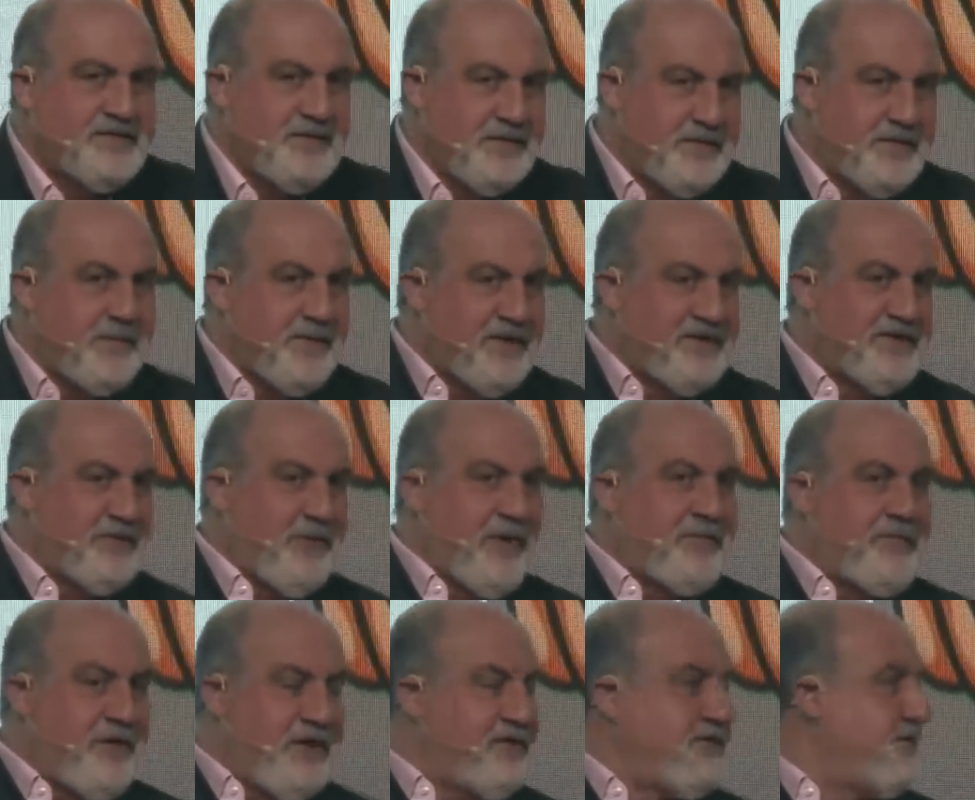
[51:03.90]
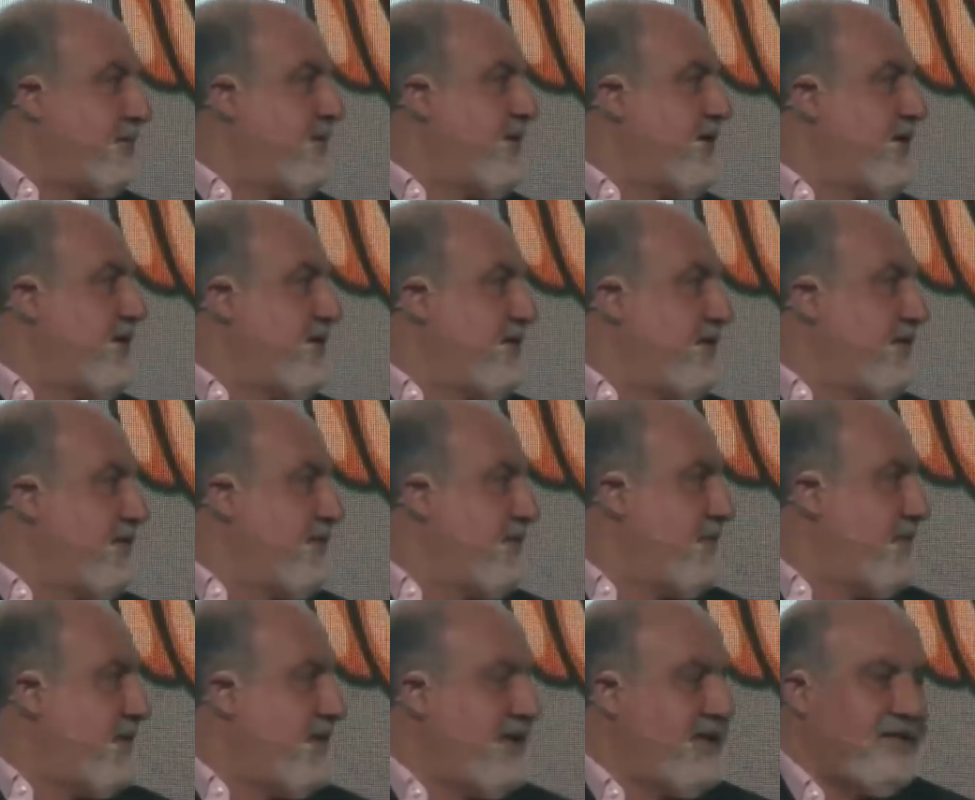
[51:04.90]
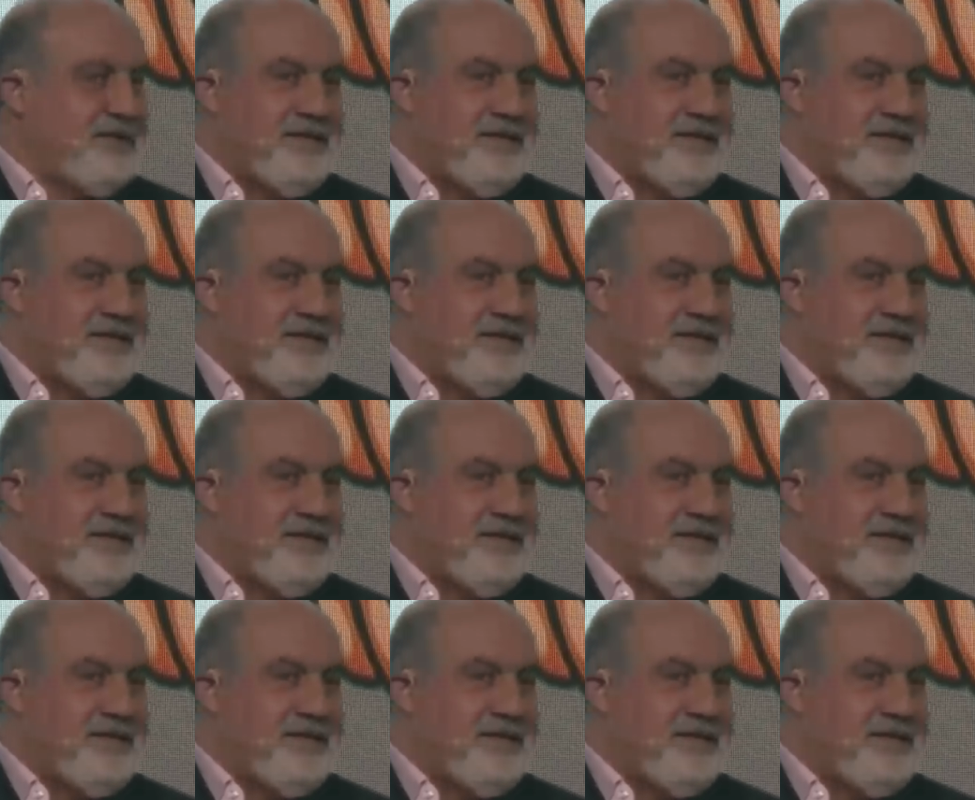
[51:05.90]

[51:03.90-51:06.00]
Actually, it depends on what price you buy it. If you buy it